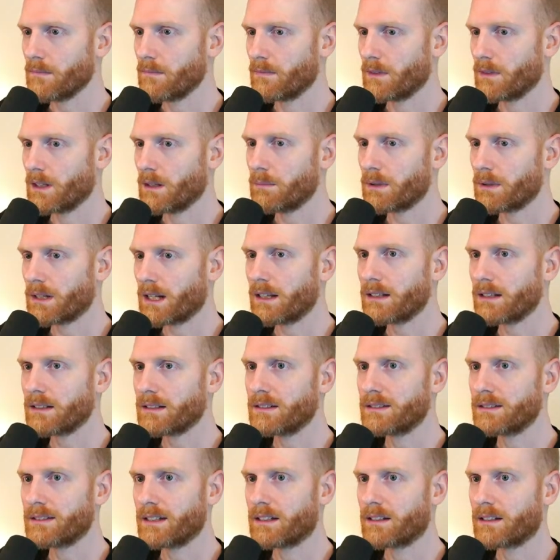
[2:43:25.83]
But other
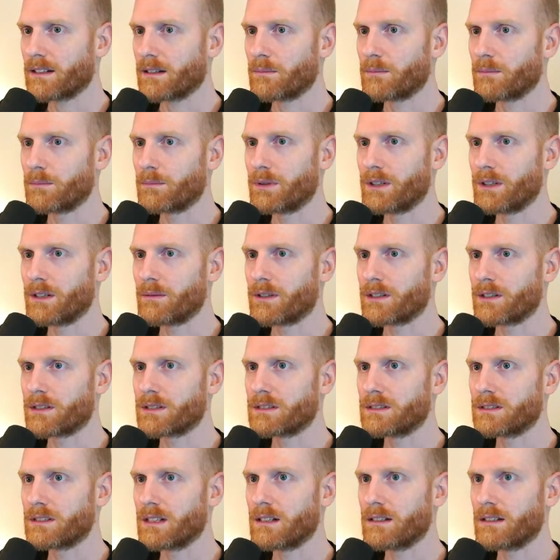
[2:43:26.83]
than that, I'm pretty much
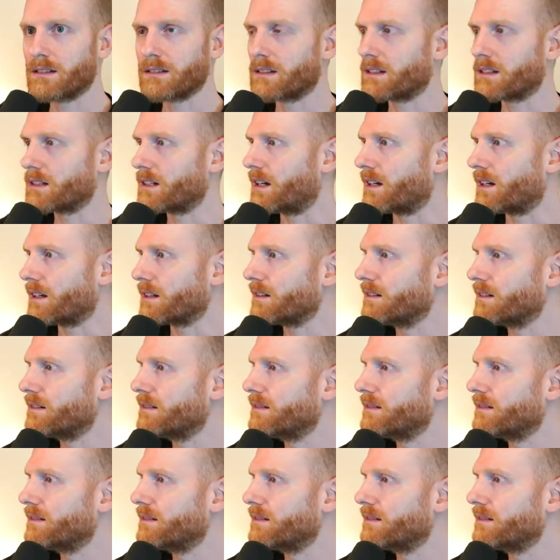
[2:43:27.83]
still in the dark.